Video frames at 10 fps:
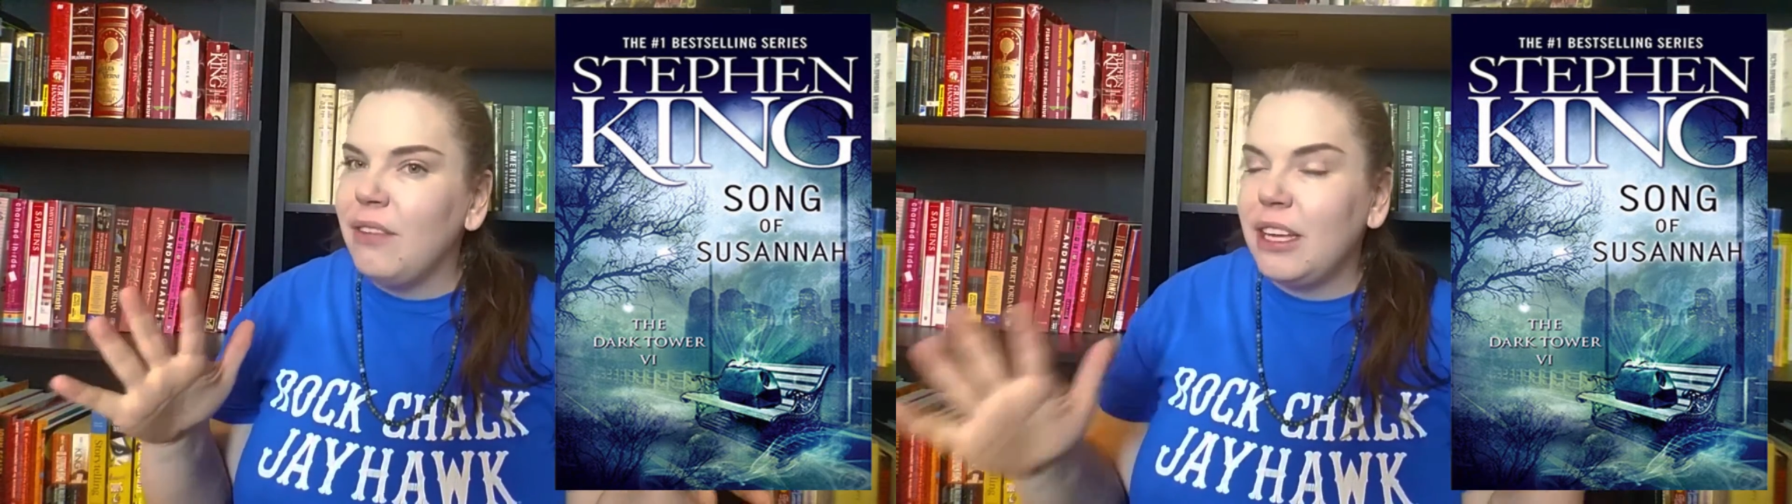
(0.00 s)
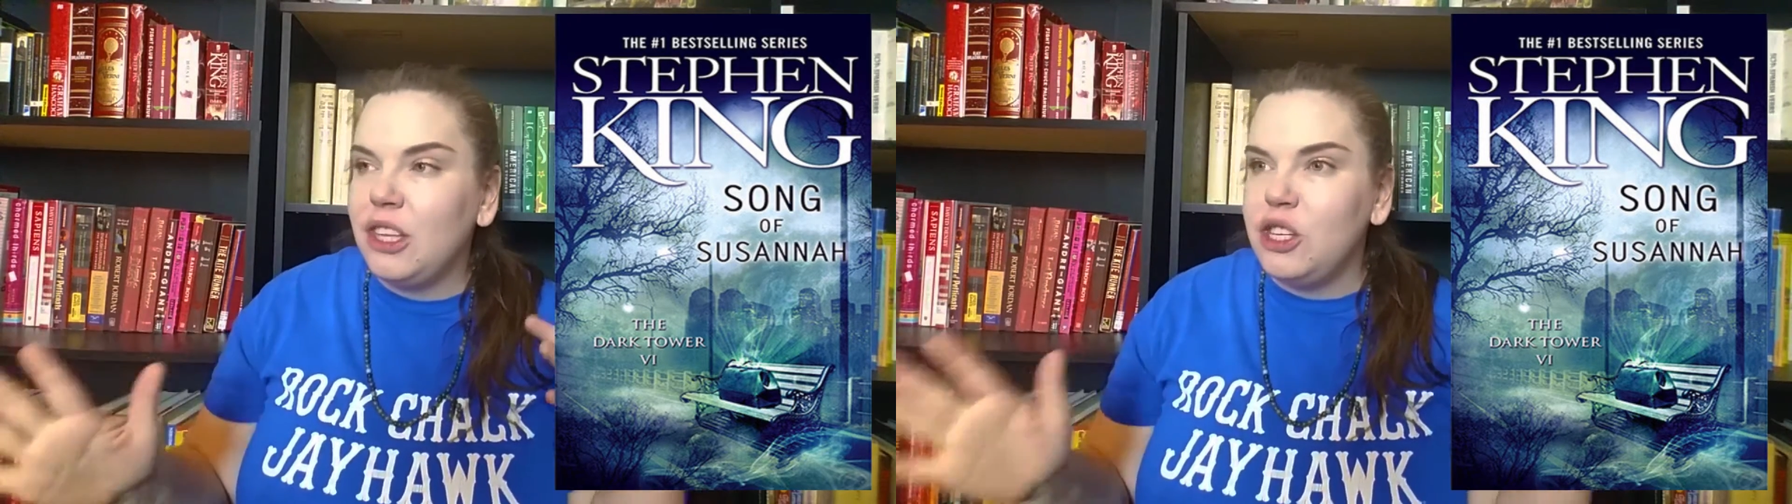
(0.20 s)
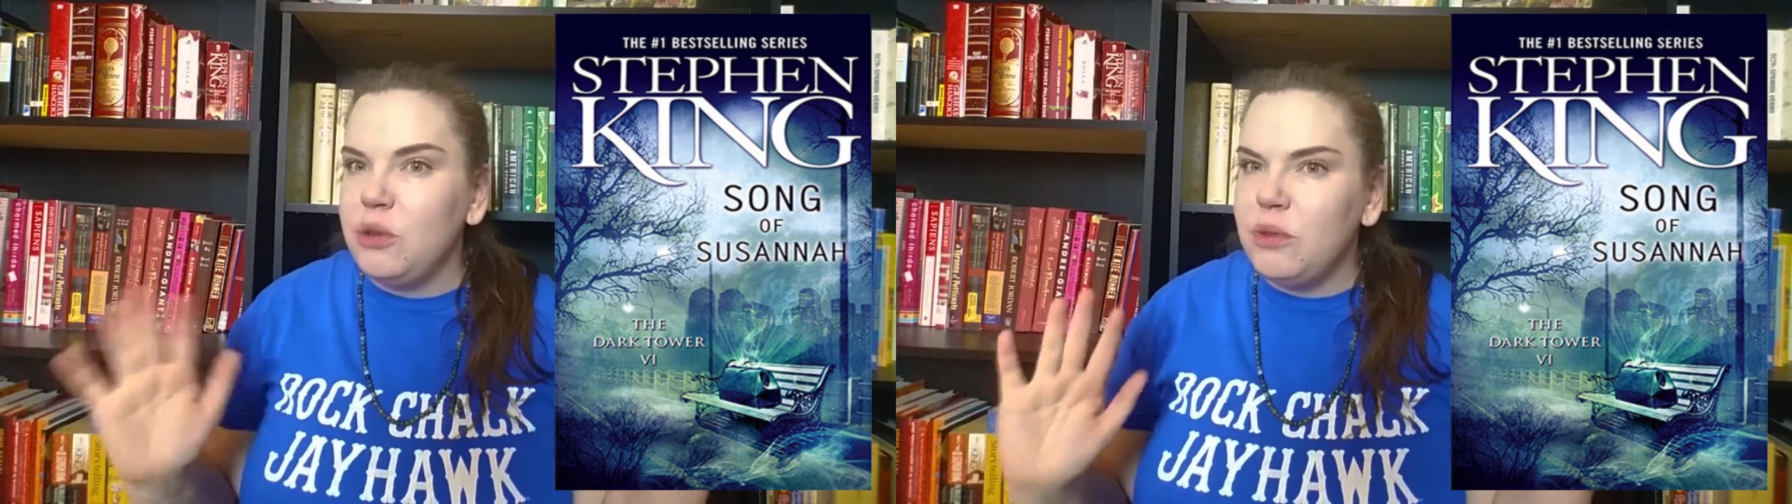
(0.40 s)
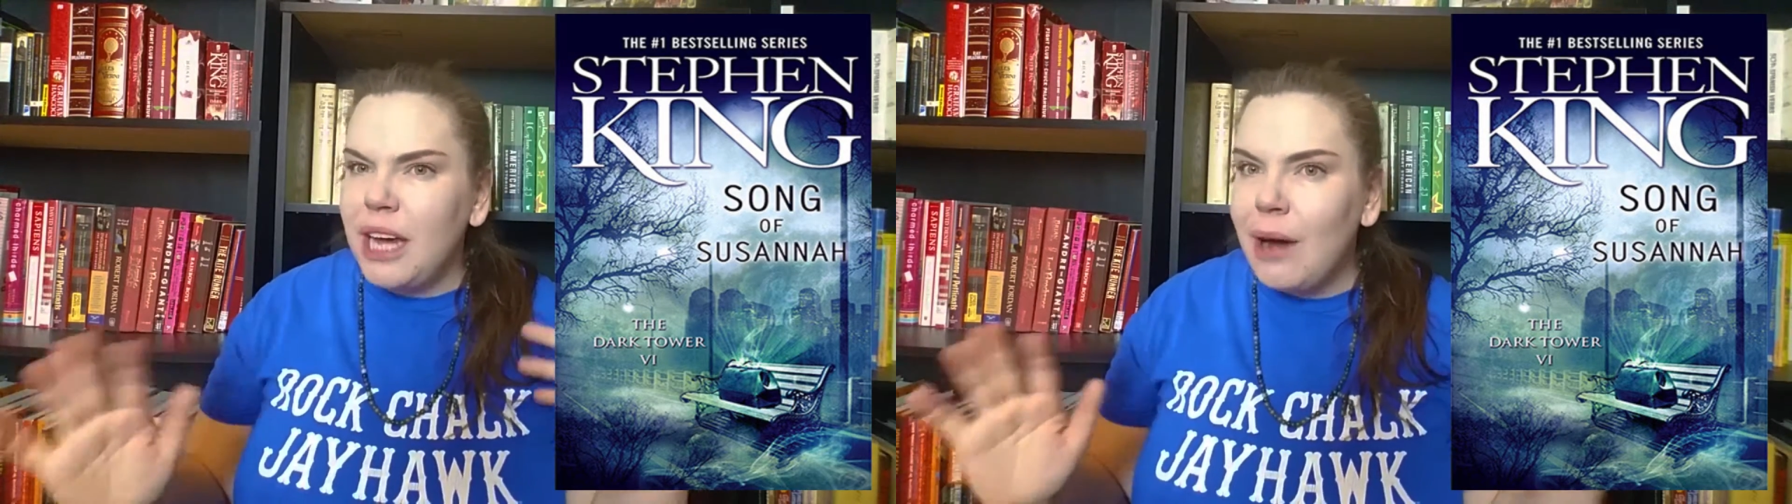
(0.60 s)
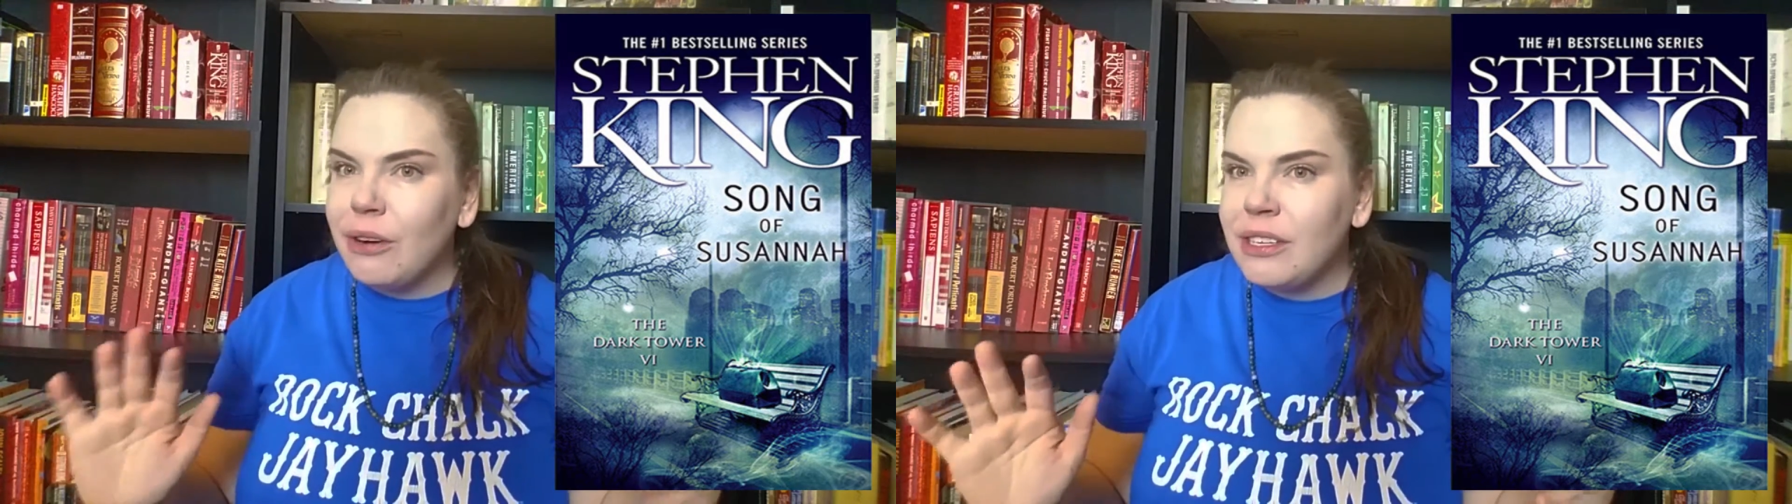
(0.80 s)
of like the Two
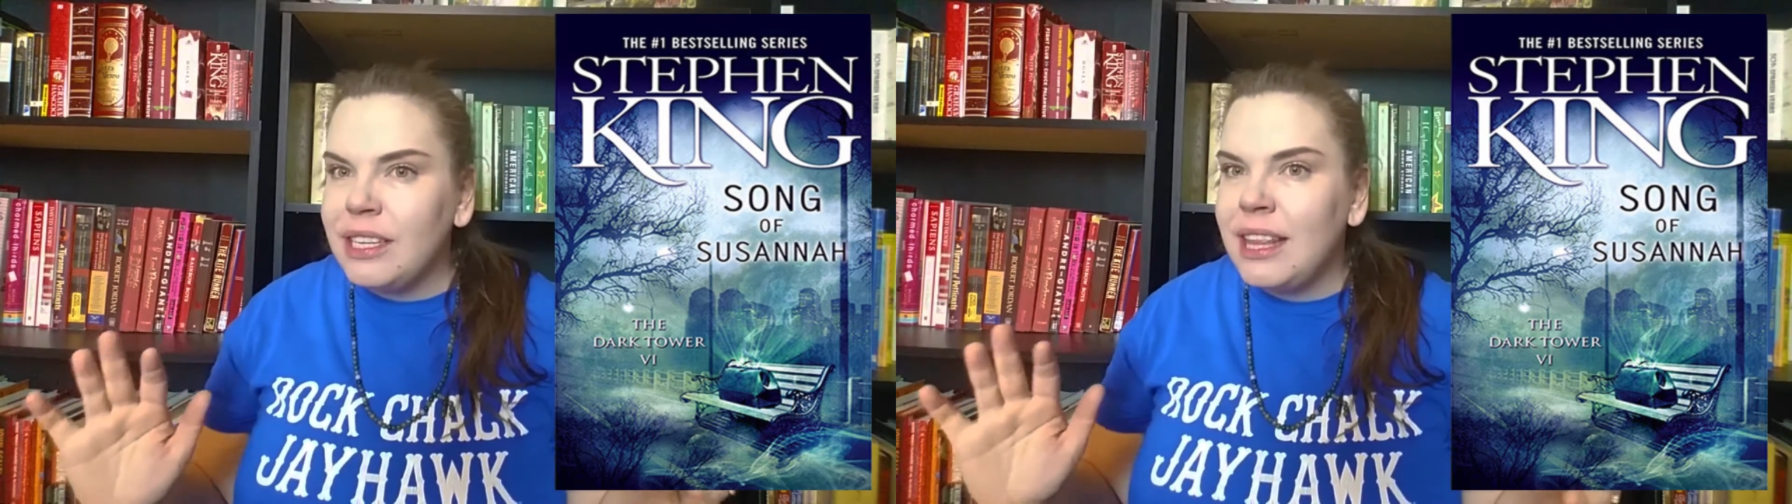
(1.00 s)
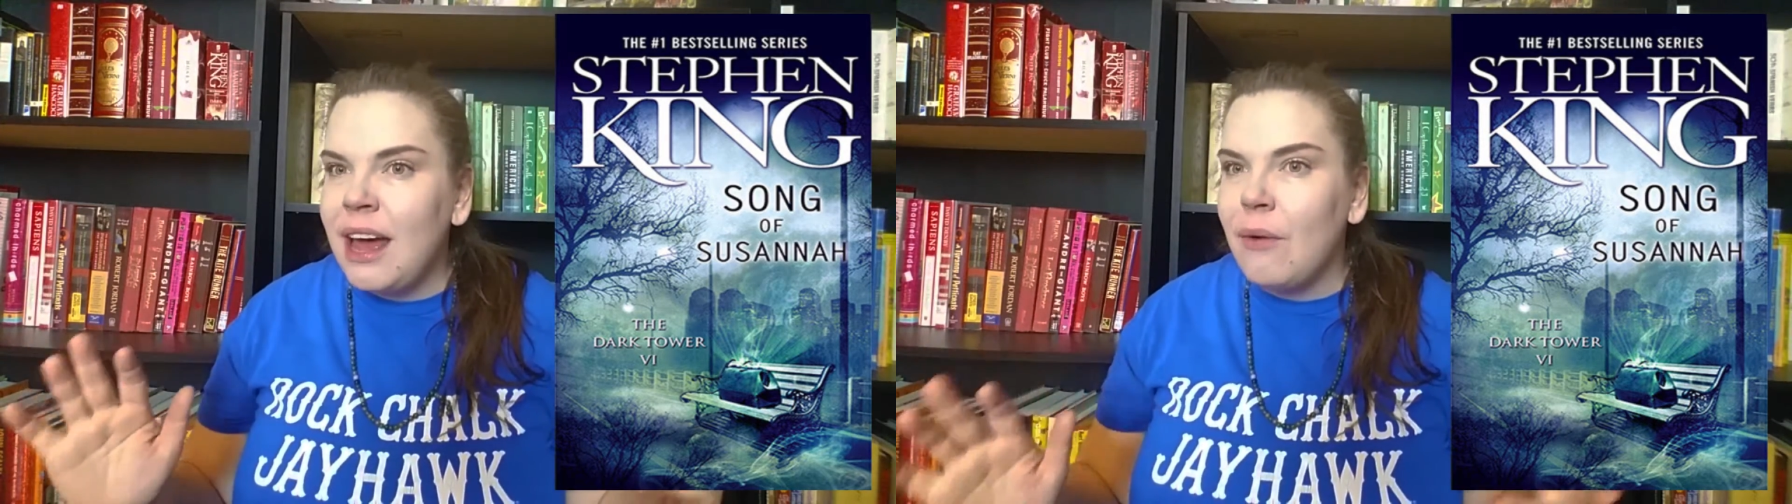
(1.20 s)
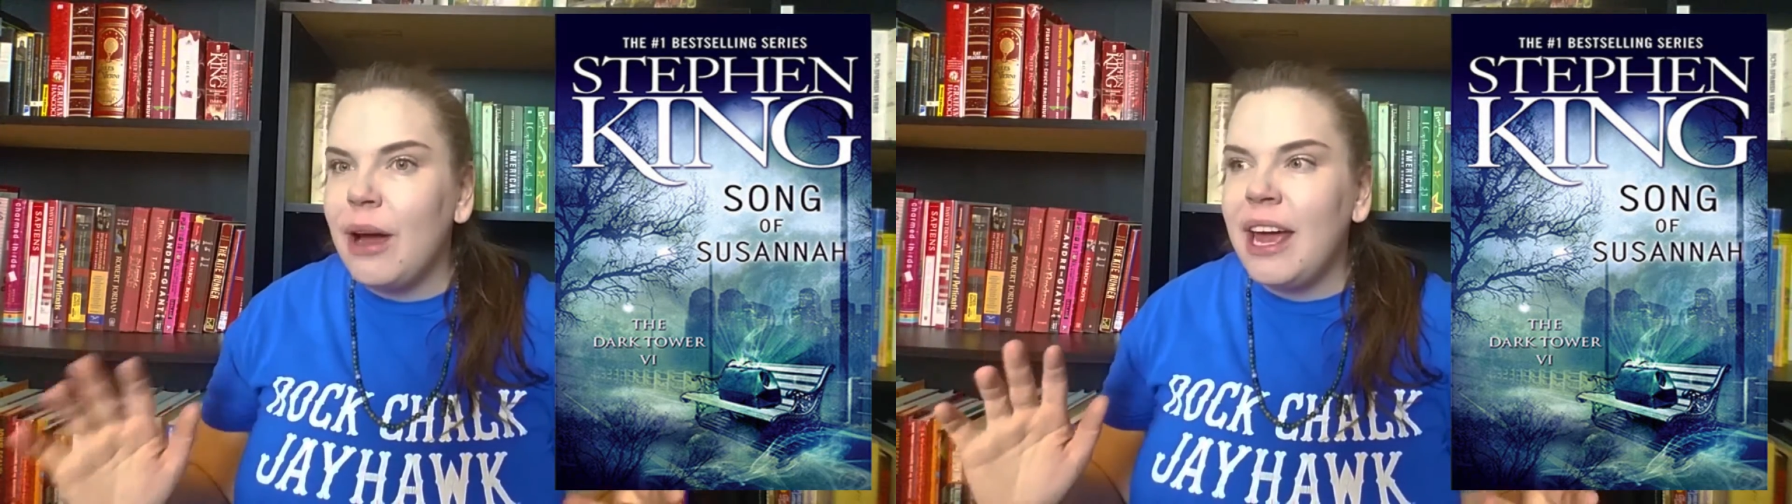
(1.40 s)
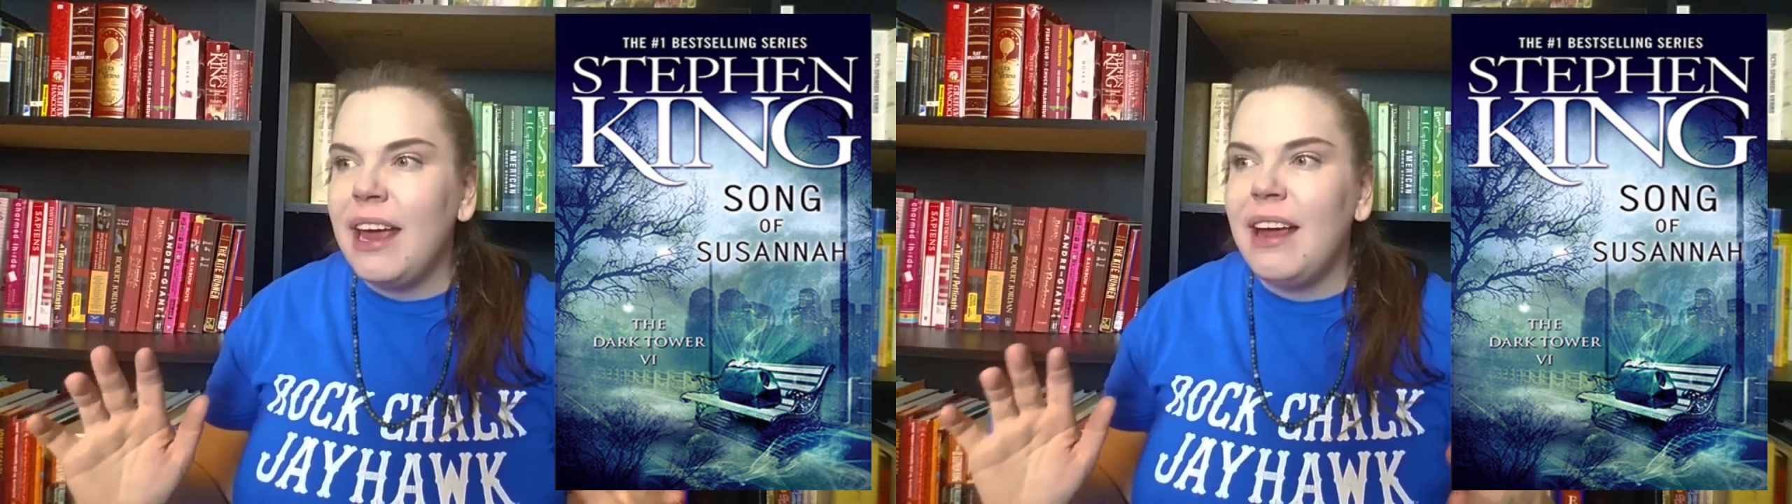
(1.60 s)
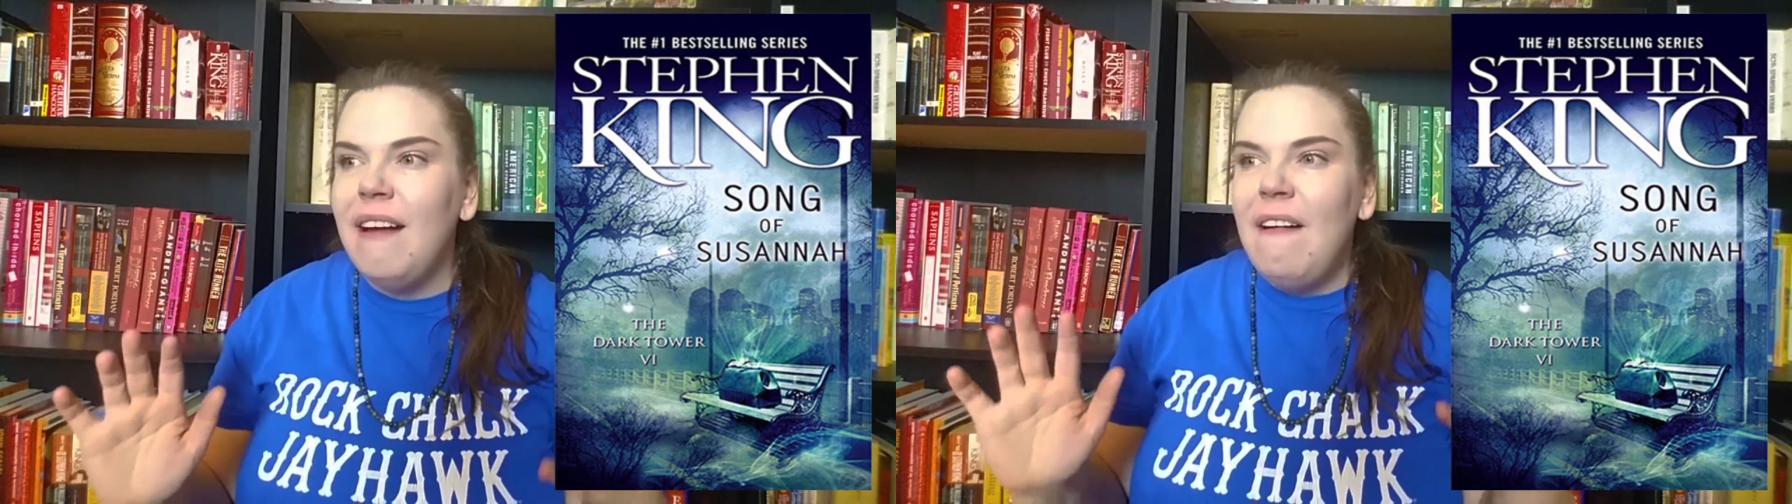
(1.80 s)
Towers in that
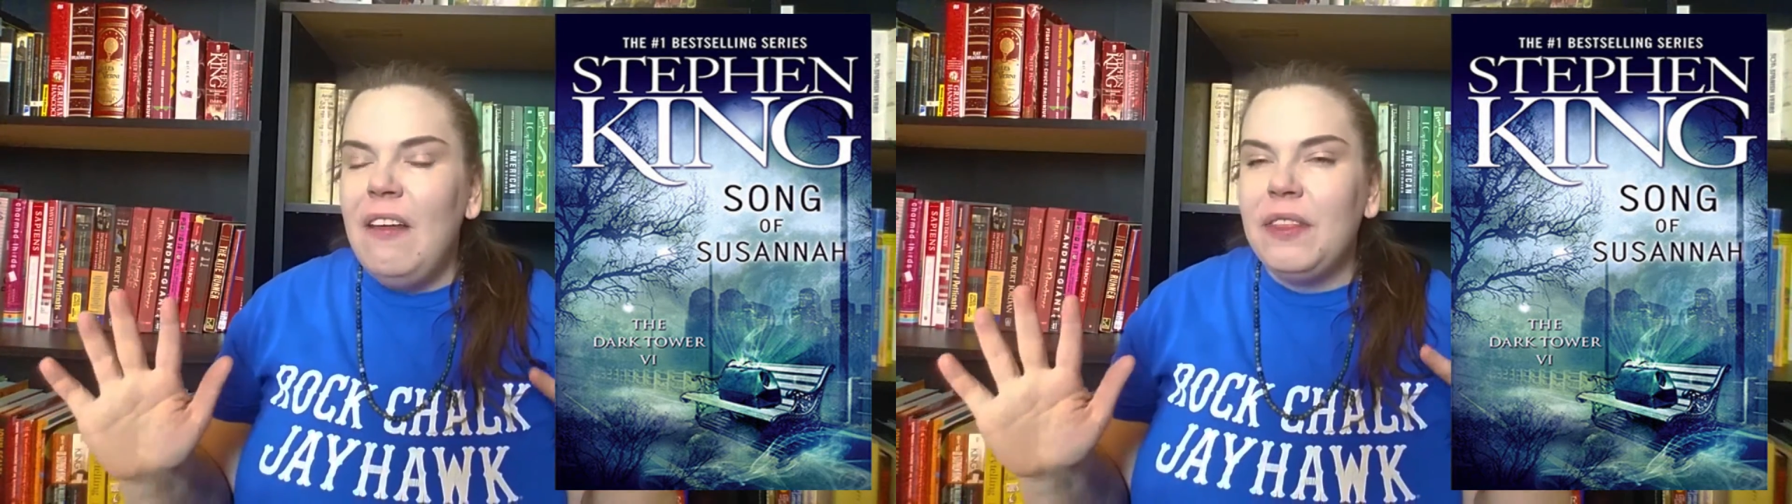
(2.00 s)
way.